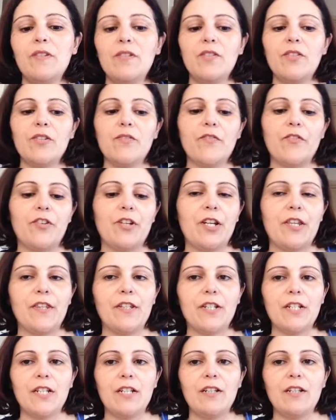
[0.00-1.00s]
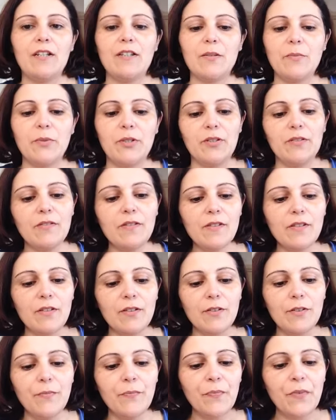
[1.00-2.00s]
used for another day as well.
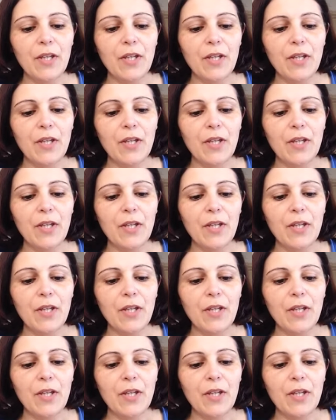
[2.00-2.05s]
So